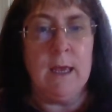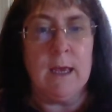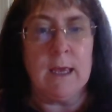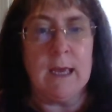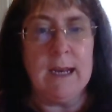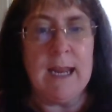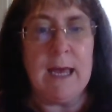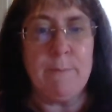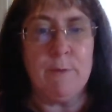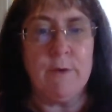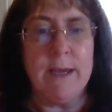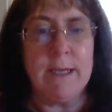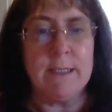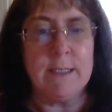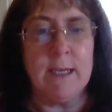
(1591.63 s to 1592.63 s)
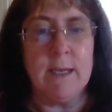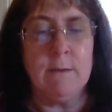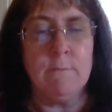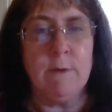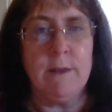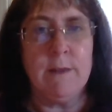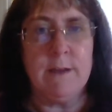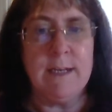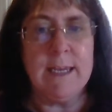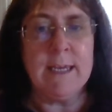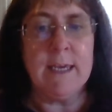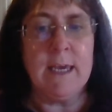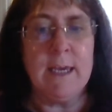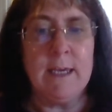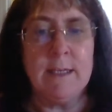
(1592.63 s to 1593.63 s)
collaborating with
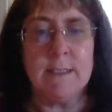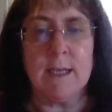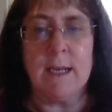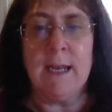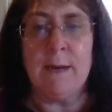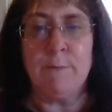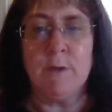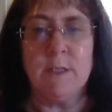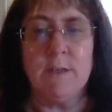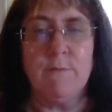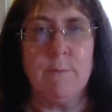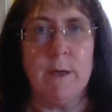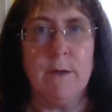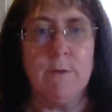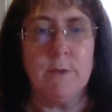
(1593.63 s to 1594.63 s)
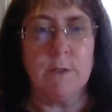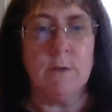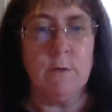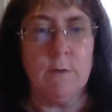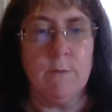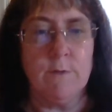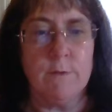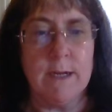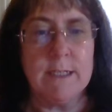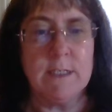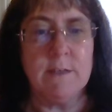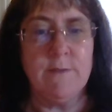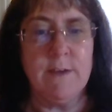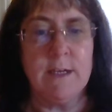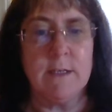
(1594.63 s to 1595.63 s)
linkies, collaborative posts, and all of the
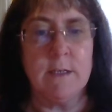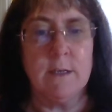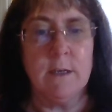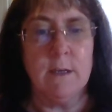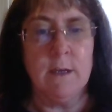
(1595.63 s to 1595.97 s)
rest of it.